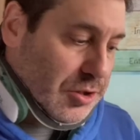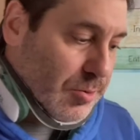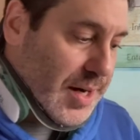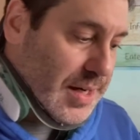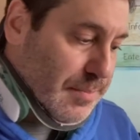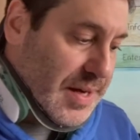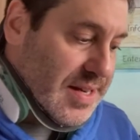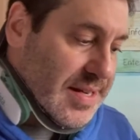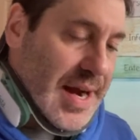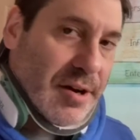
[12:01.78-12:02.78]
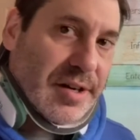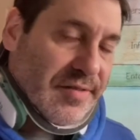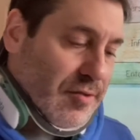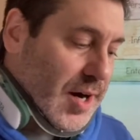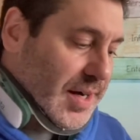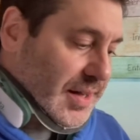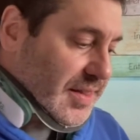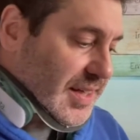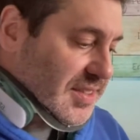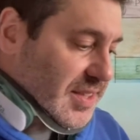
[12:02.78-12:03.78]
writing, but narrative writing.
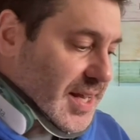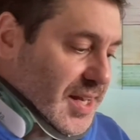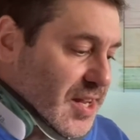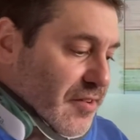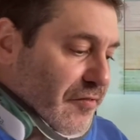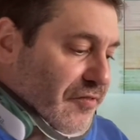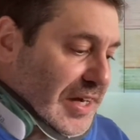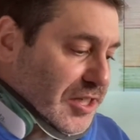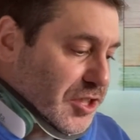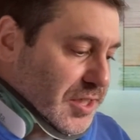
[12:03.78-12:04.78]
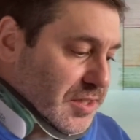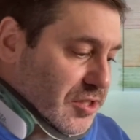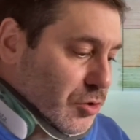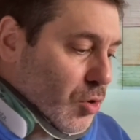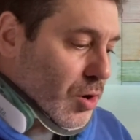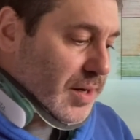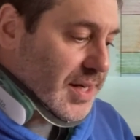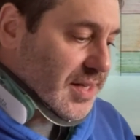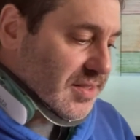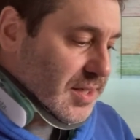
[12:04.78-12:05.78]
Things like fiction
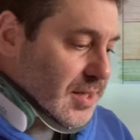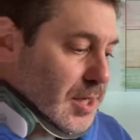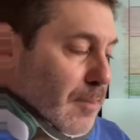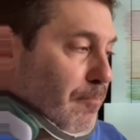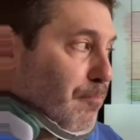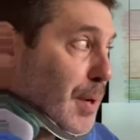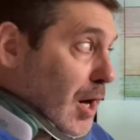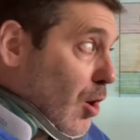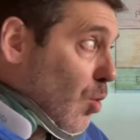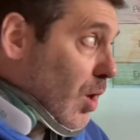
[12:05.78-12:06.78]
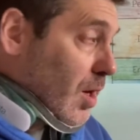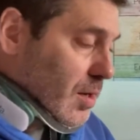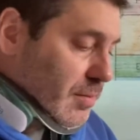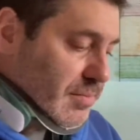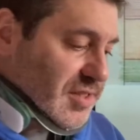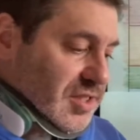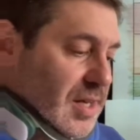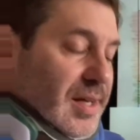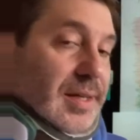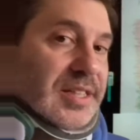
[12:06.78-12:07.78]
stories, poems,
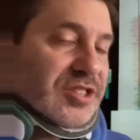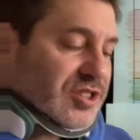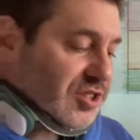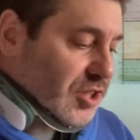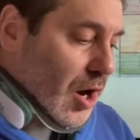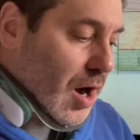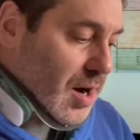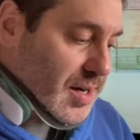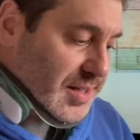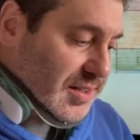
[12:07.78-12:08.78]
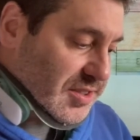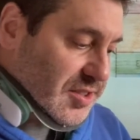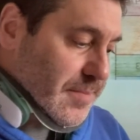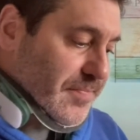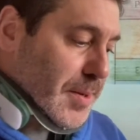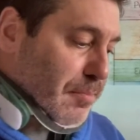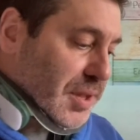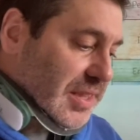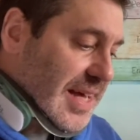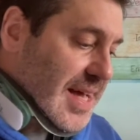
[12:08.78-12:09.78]
songs,
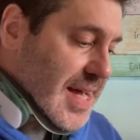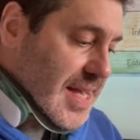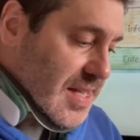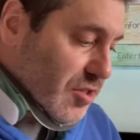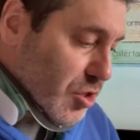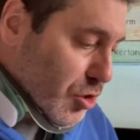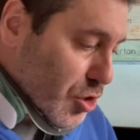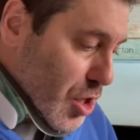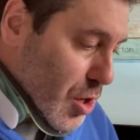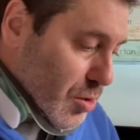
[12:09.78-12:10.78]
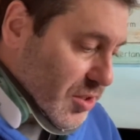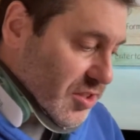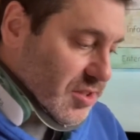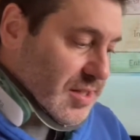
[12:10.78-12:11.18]
plays, jokes,